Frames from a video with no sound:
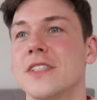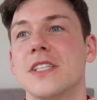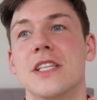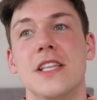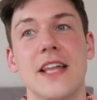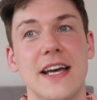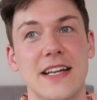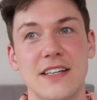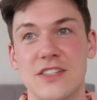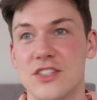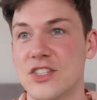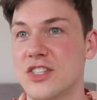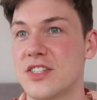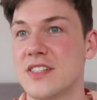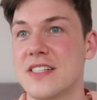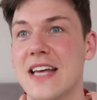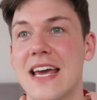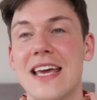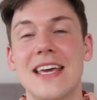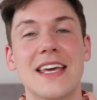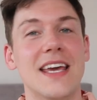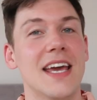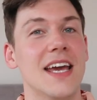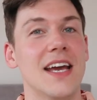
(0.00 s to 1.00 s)
than just
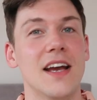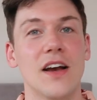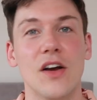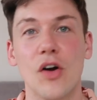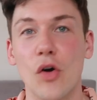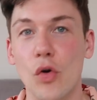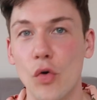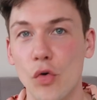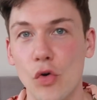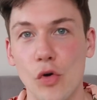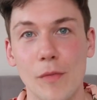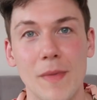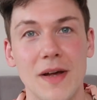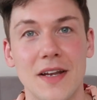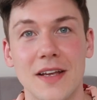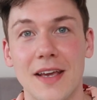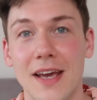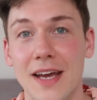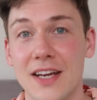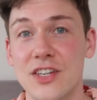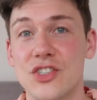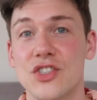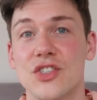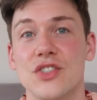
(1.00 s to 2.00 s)
taking oral
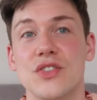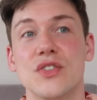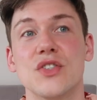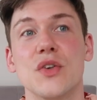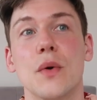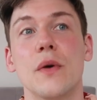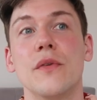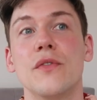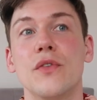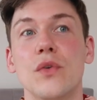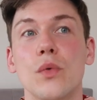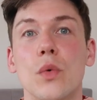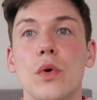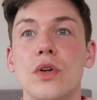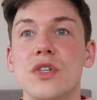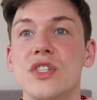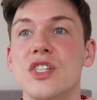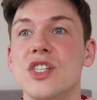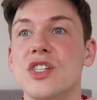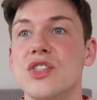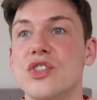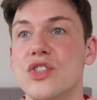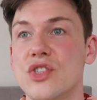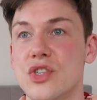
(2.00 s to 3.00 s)
medication. So if you
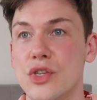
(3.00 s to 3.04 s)
wanted